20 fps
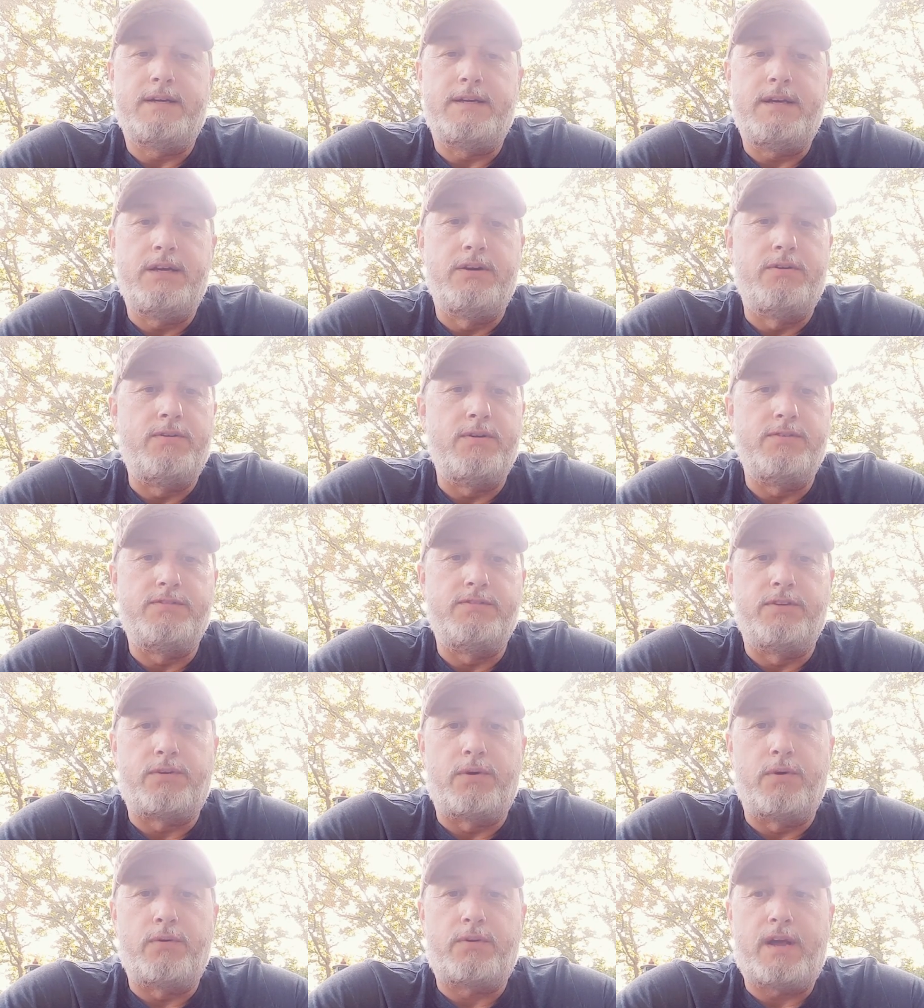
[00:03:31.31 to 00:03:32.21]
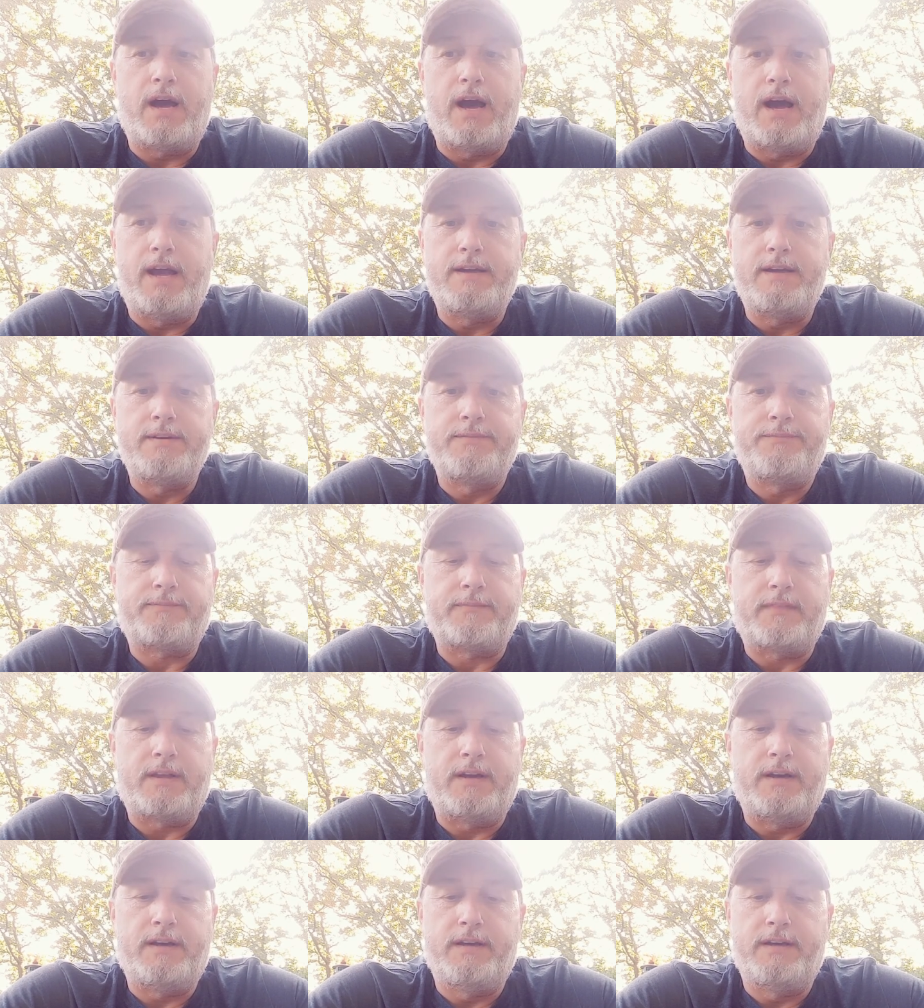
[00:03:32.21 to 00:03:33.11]
ear, nose, and throat guy,
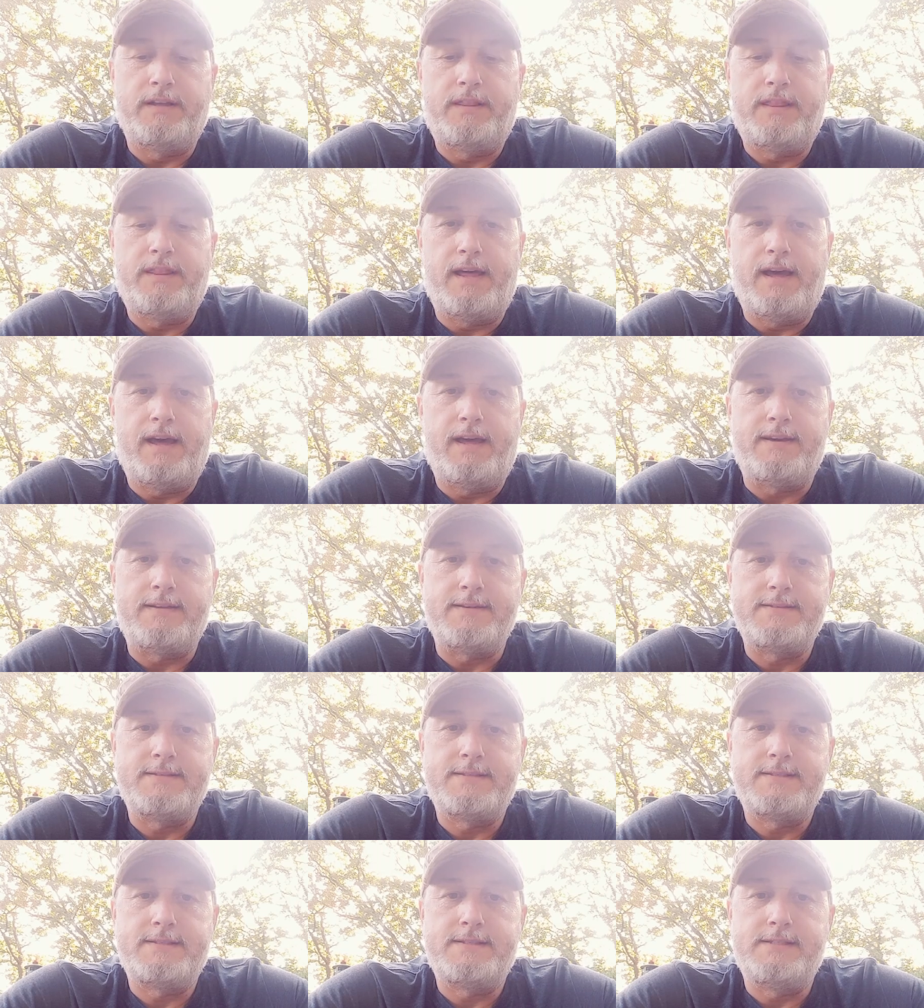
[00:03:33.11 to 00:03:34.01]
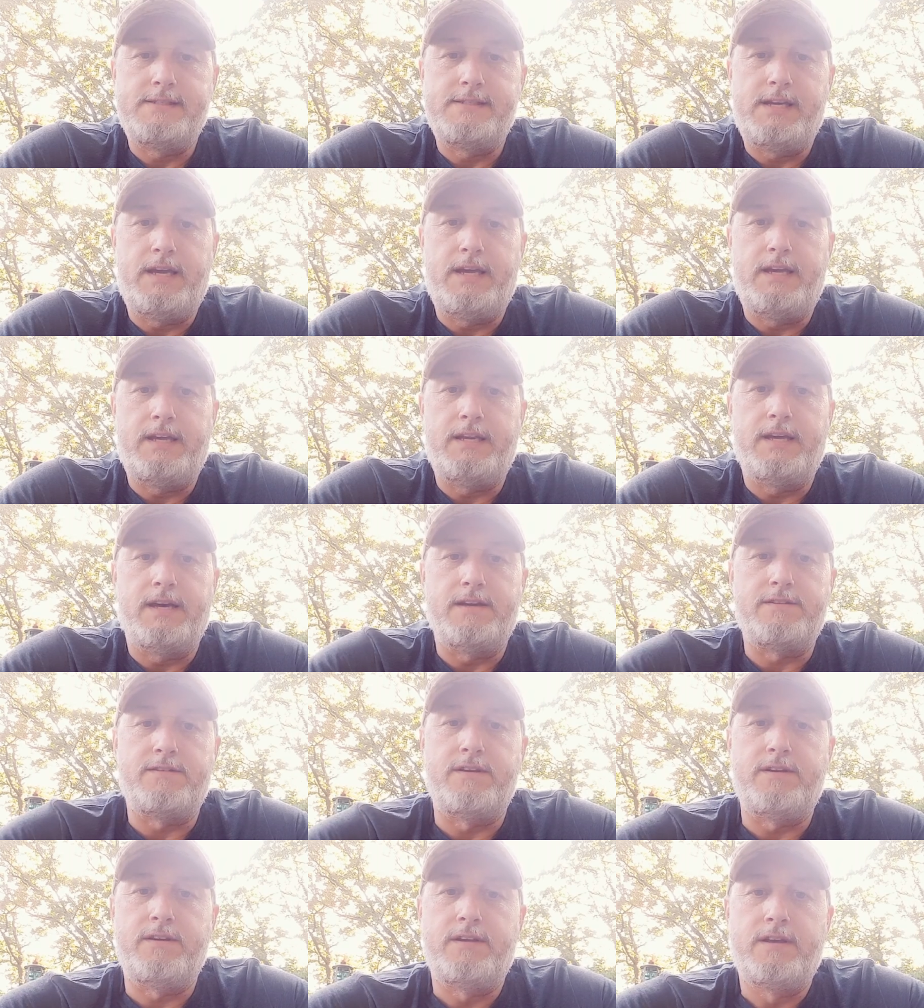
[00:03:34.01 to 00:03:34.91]
that he does
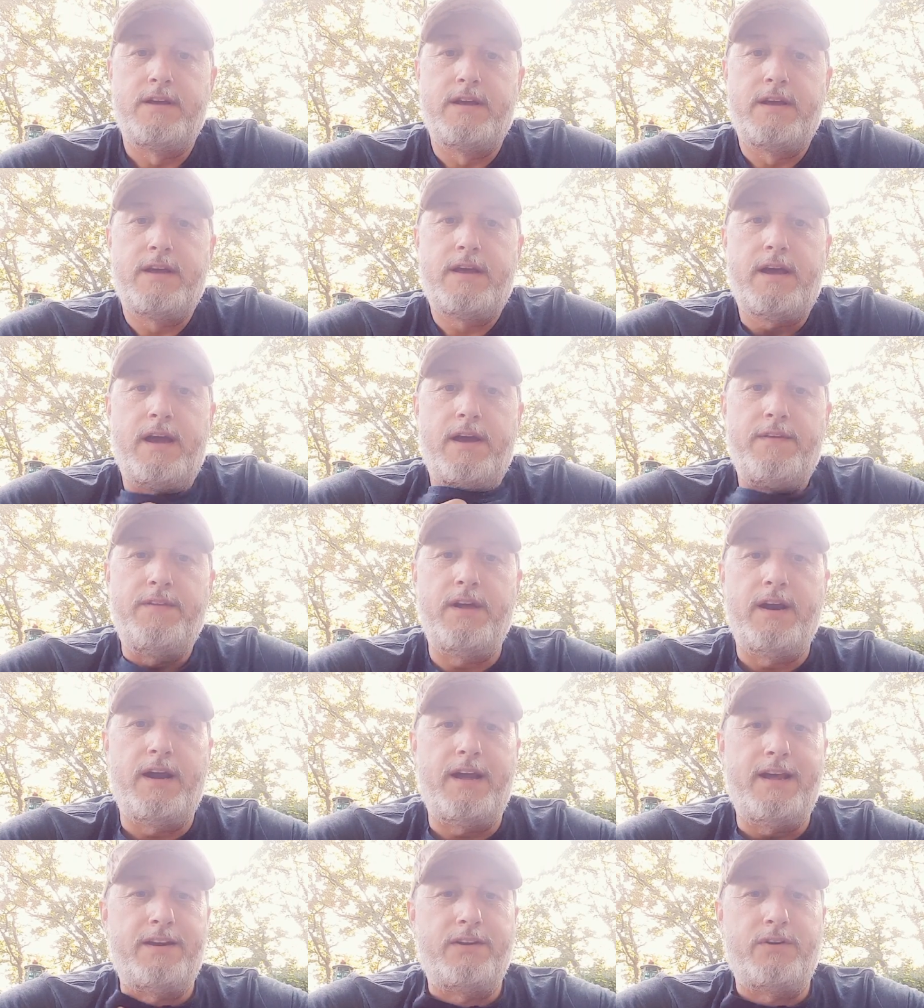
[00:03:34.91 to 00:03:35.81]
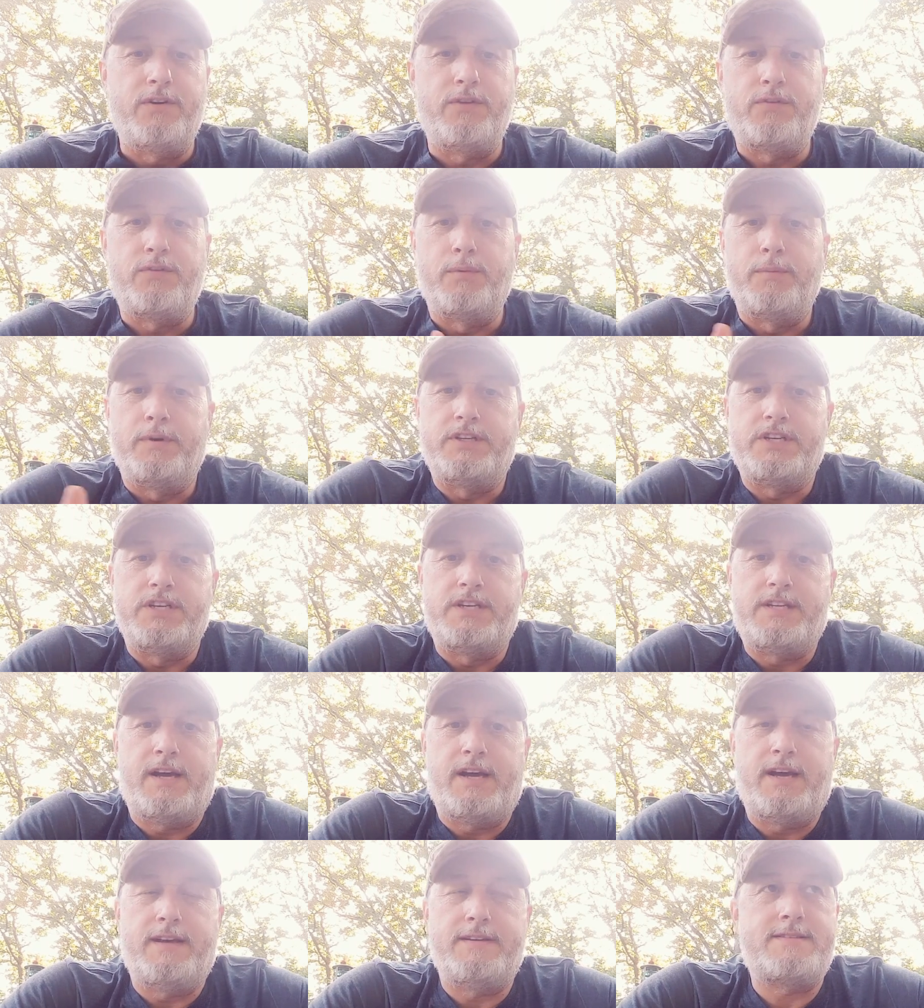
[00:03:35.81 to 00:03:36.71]
it. And then I had to go through a bunch of
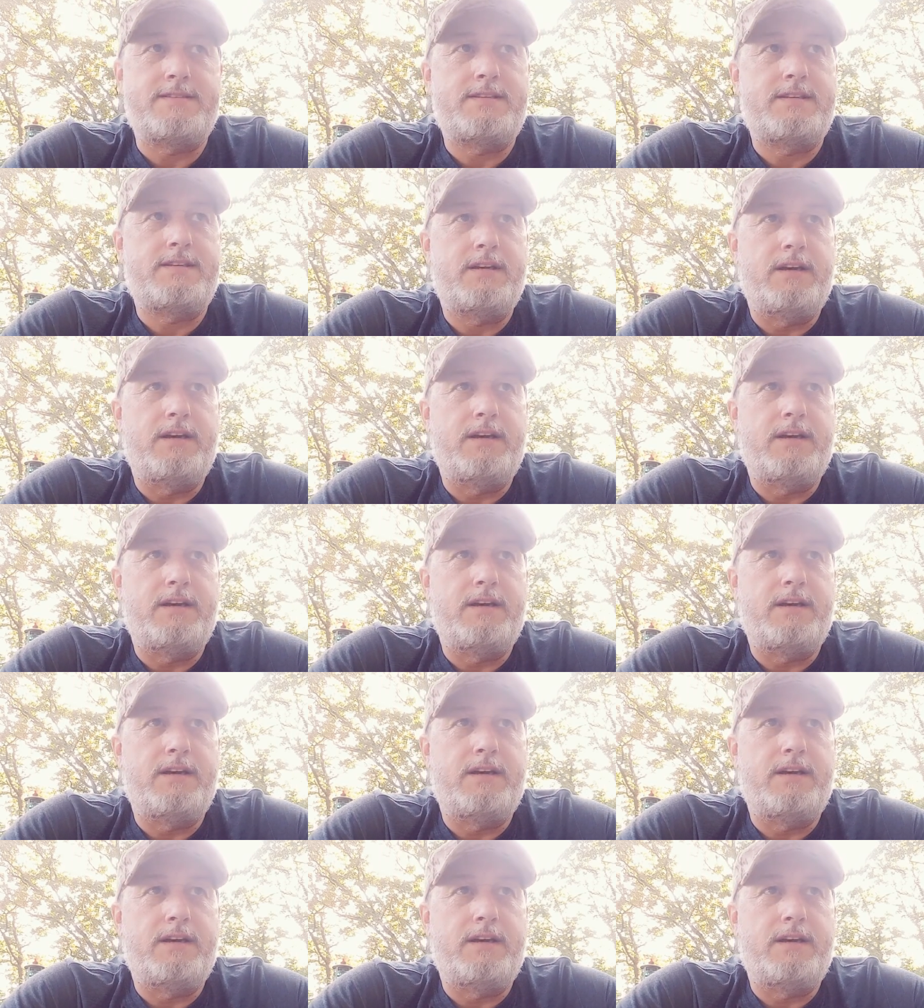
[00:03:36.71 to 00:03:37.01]
tests,